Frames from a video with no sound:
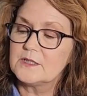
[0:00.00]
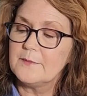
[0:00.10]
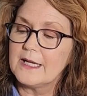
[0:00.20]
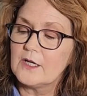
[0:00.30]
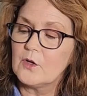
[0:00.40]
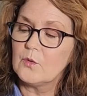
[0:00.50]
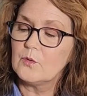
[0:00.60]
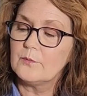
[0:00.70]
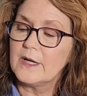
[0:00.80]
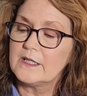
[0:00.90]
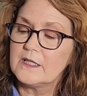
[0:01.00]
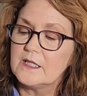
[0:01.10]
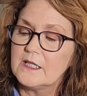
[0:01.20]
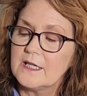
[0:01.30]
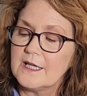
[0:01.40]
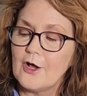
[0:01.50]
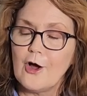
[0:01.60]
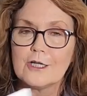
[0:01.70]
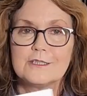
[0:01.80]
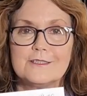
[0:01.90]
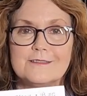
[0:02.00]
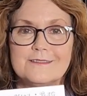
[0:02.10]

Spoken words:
tomato button and a heart.